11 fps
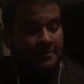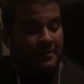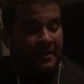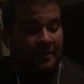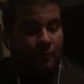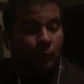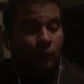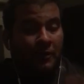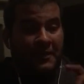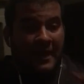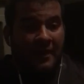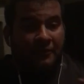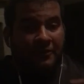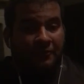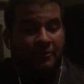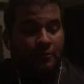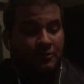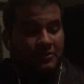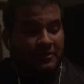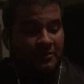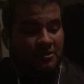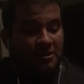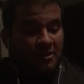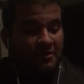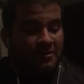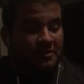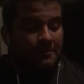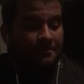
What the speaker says: amount without the fuel surcharge.